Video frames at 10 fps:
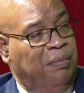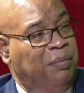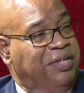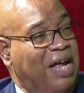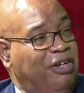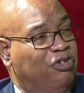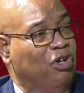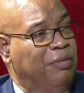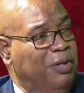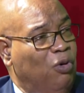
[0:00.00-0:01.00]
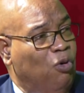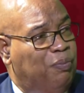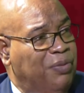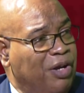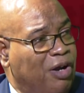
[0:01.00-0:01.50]
But that is going to be
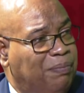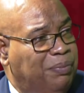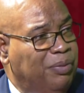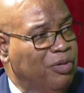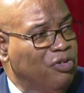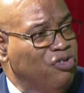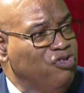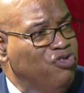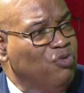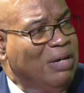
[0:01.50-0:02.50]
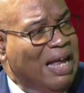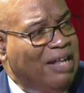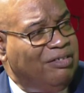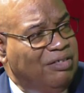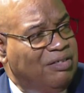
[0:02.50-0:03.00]
opening up new
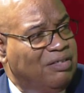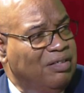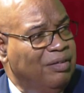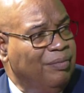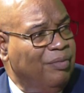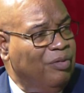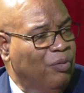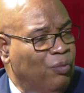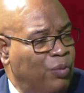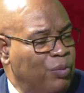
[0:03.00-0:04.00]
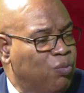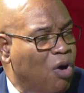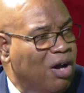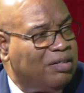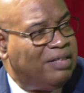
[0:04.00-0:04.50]
lands. We
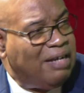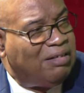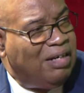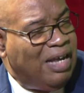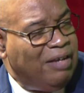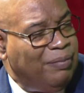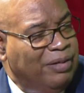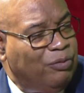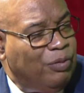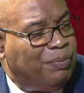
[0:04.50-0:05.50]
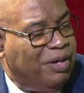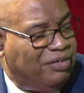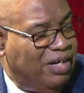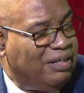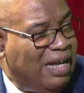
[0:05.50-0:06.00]
walked that alignment with
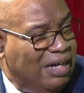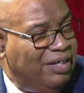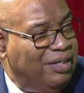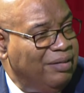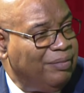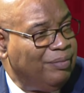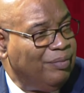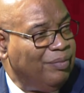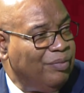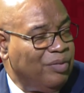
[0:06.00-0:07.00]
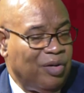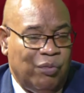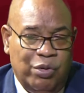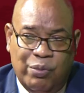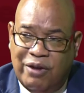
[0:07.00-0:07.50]
President Ali.
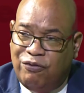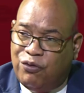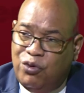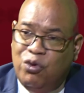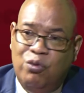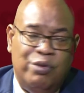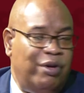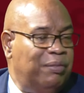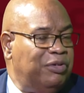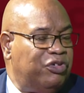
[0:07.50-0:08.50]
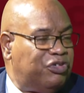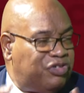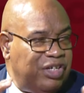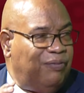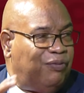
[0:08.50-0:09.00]
We went through, we were able to
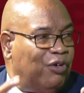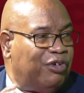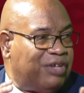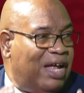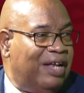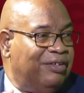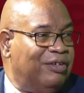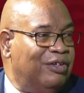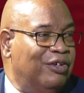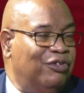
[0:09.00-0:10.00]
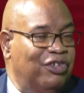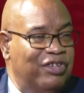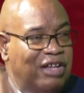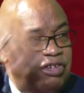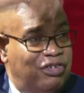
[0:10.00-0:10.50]
see firsthand. So it's
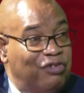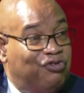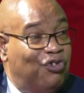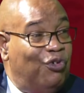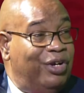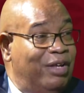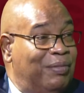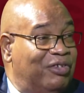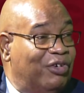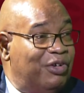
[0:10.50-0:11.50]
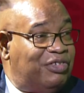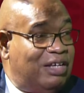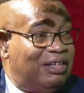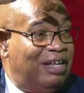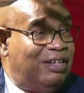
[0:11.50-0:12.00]
not just a drone image or a
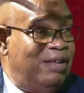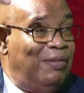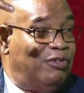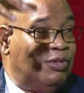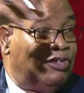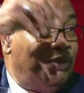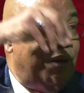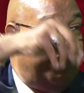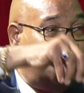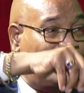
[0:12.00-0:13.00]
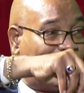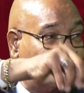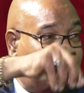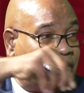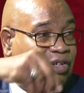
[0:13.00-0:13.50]
satellite image with somebody doing
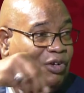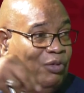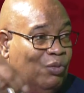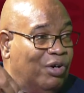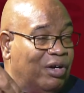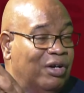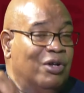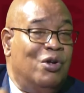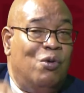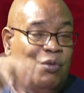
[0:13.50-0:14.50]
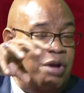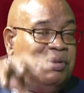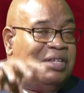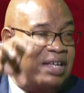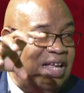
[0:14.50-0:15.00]
some technical work. Mm-hmm. We're
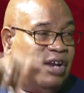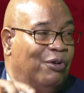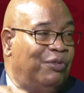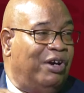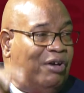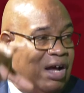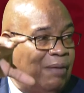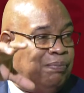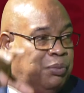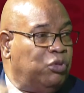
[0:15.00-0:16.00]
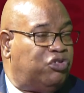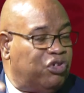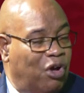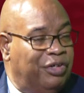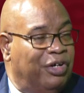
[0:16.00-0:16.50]
able to get out there, boots
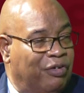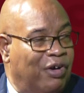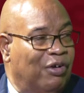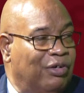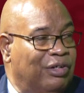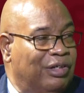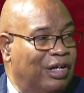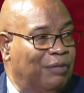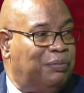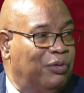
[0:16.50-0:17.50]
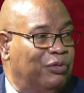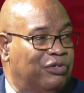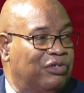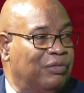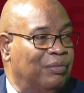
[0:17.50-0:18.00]
on the ground
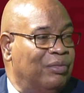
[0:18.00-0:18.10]
approach.